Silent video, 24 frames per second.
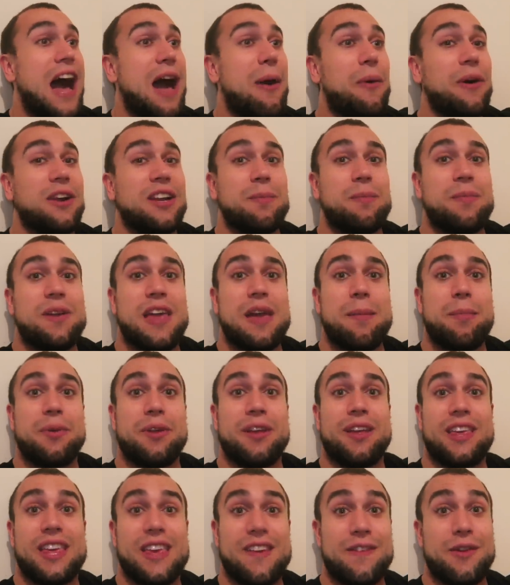I want to be able
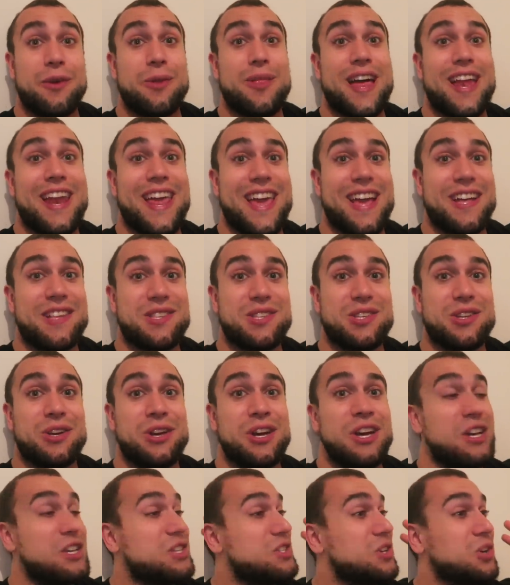to give you that
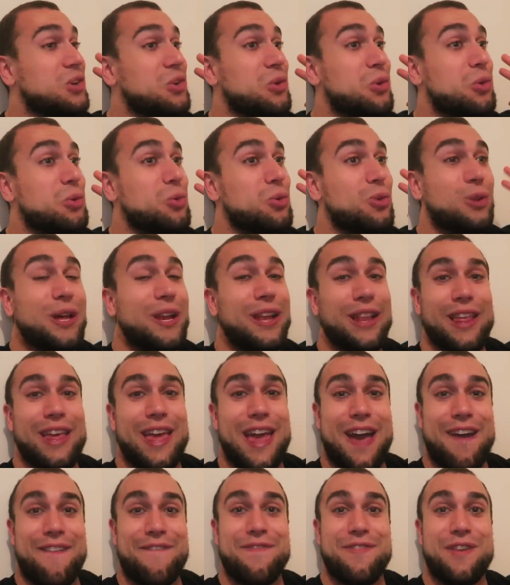answer so you literally
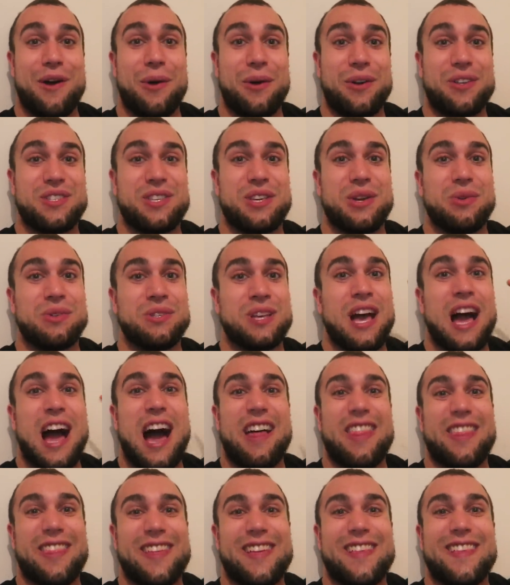have no excuse
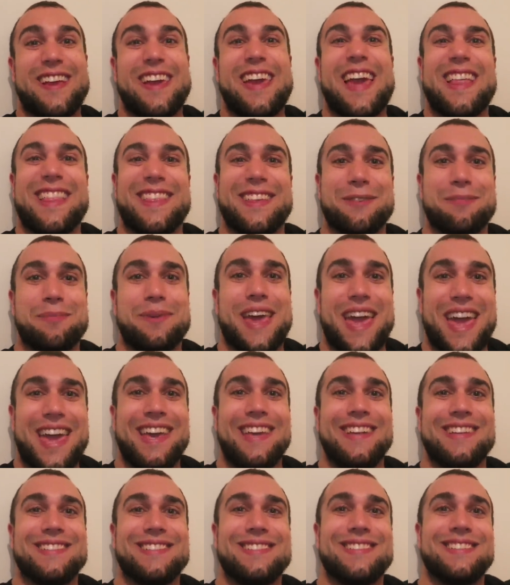other than to get them
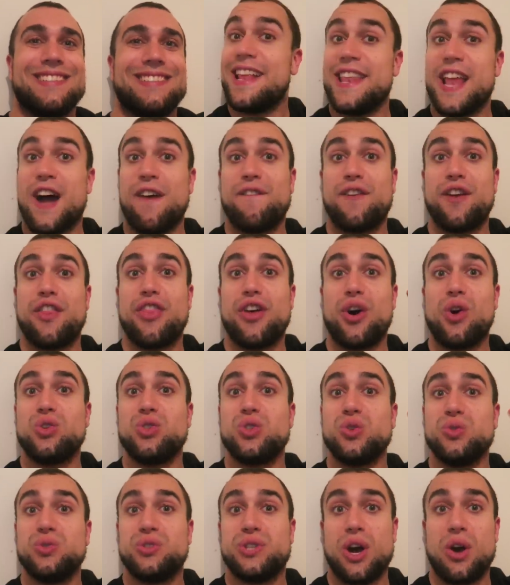gains. Now, for
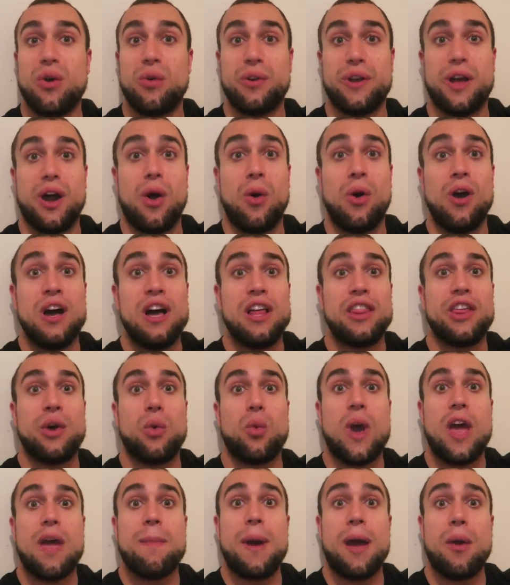those who don't know, the
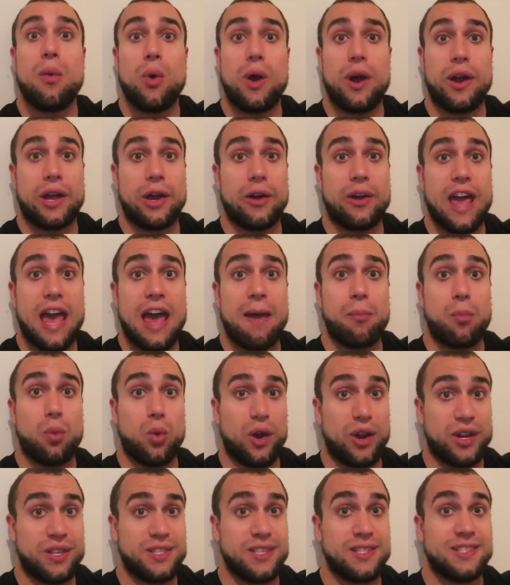way my workout app
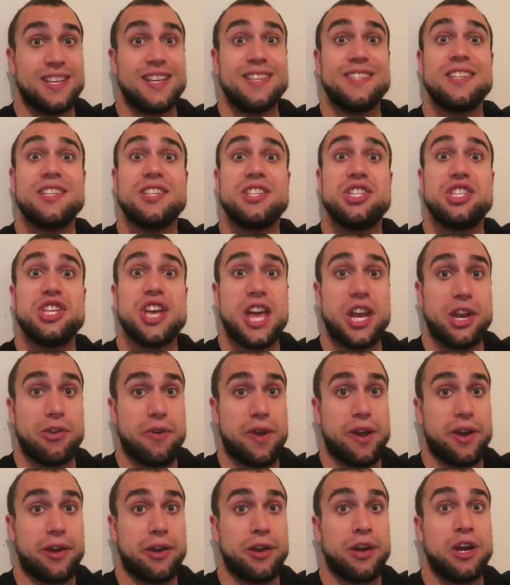works is it's a
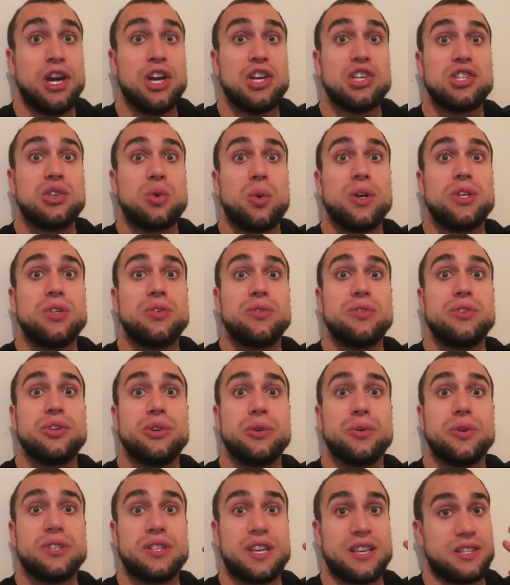generator. So what you
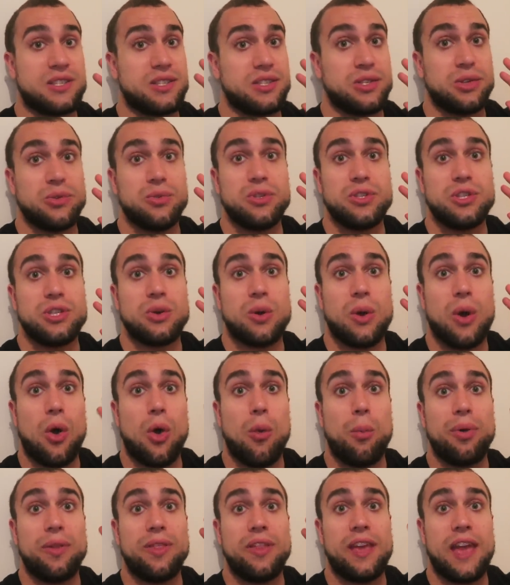do is, as soon as you
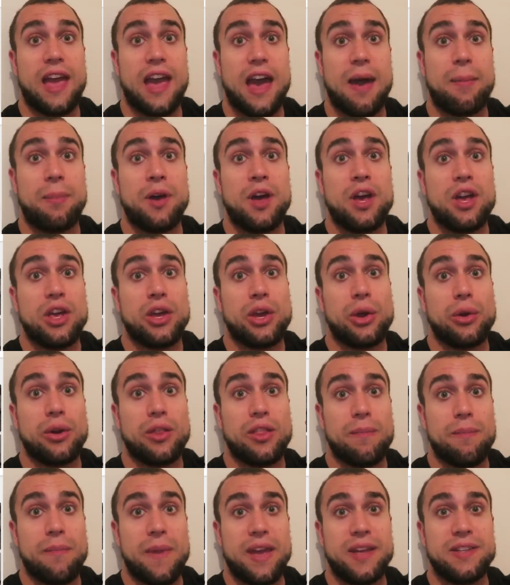open the app, you go to
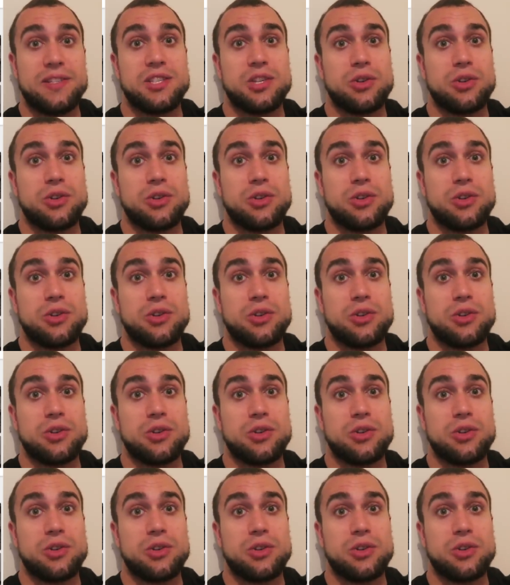the main